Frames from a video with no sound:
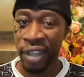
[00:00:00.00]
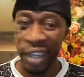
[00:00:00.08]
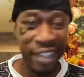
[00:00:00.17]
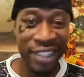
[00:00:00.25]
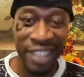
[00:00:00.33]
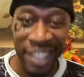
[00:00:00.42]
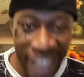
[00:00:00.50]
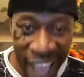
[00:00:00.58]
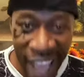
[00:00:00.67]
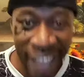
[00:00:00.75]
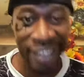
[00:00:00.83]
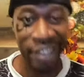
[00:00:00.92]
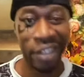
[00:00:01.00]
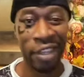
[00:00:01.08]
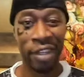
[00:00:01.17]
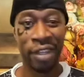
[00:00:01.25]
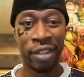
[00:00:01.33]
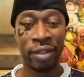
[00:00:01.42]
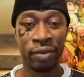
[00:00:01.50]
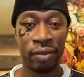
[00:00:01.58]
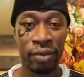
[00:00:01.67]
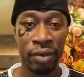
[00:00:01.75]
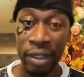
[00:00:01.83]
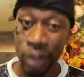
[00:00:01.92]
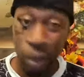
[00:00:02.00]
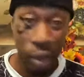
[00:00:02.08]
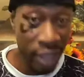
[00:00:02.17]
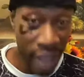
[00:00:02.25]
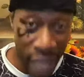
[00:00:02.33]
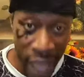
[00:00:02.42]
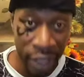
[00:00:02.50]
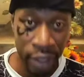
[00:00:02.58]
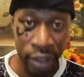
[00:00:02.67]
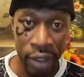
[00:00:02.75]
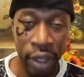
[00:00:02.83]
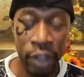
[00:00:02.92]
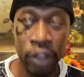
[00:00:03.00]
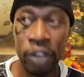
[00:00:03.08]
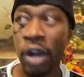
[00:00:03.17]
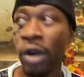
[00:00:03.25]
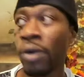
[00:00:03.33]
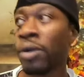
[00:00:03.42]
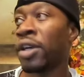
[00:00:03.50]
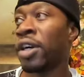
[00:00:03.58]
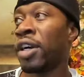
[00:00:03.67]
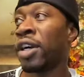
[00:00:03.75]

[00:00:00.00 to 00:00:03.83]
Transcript: it's a lot i do a lot so